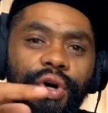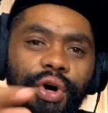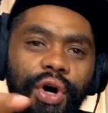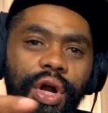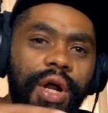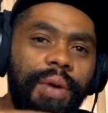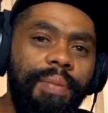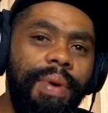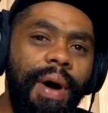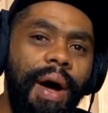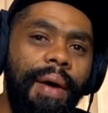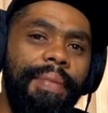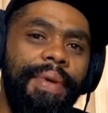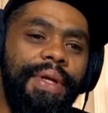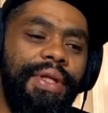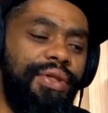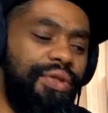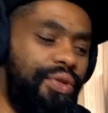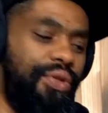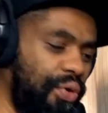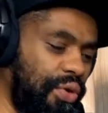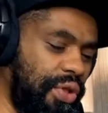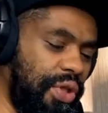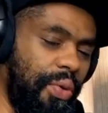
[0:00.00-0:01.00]
you're a
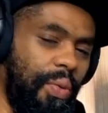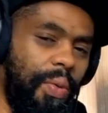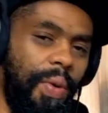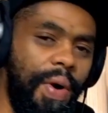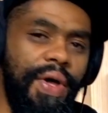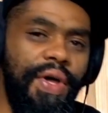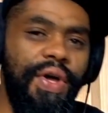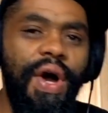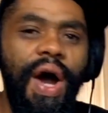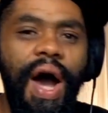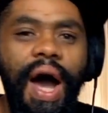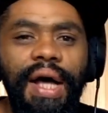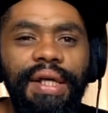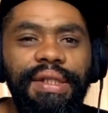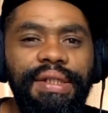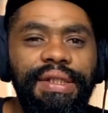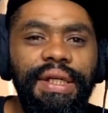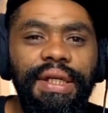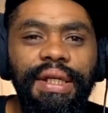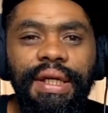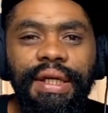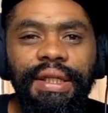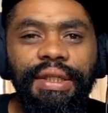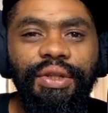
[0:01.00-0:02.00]
Babi too, the way you're
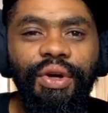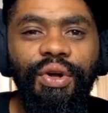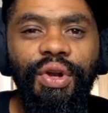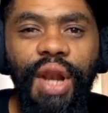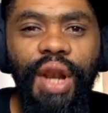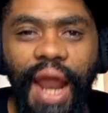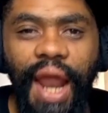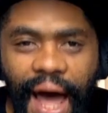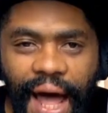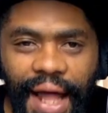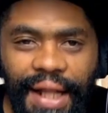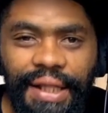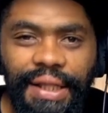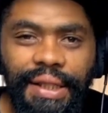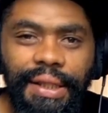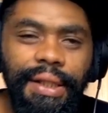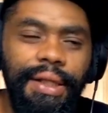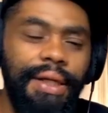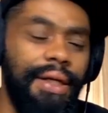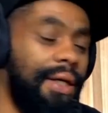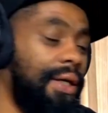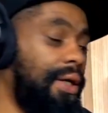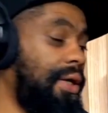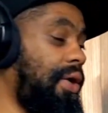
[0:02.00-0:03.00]
hustling the
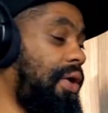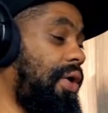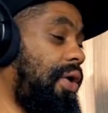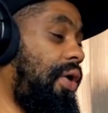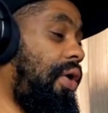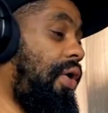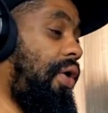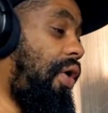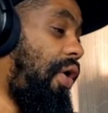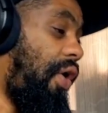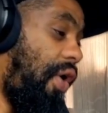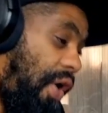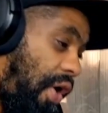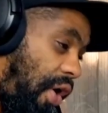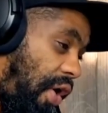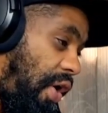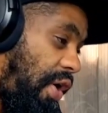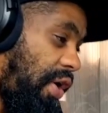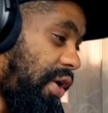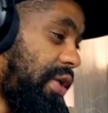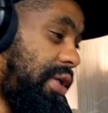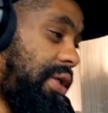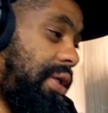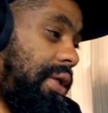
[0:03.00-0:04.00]
lot.
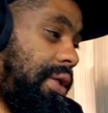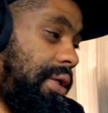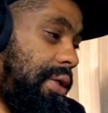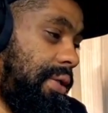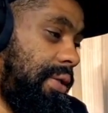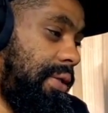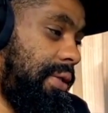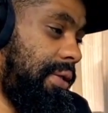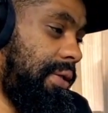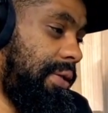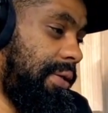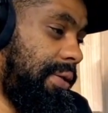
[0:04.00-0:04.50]
Hard.